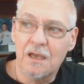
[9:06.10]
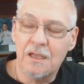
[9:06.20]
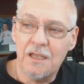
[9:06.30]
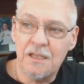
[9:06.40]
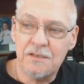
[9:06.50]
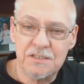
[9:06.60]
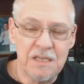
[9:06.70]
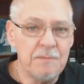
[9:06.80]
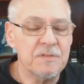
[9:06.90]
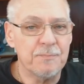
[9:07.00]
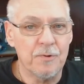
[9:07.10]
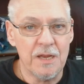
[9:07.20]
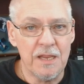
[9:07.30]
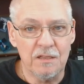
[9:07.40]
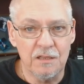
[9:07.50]
It seems
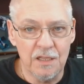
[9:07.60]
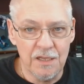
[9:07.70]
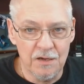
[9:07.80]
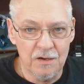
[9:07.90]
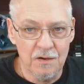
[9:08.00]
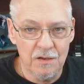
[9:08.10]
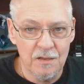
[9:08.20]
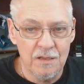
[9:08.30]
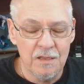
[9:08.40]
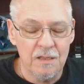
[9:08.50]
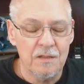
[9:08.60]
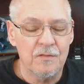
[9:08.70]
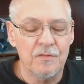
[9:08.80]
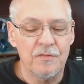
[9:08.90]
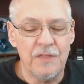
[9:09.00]
pretty clear
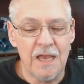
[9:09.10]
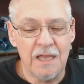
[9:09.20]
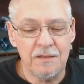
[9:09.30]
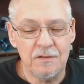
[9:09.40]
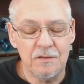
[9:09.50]
that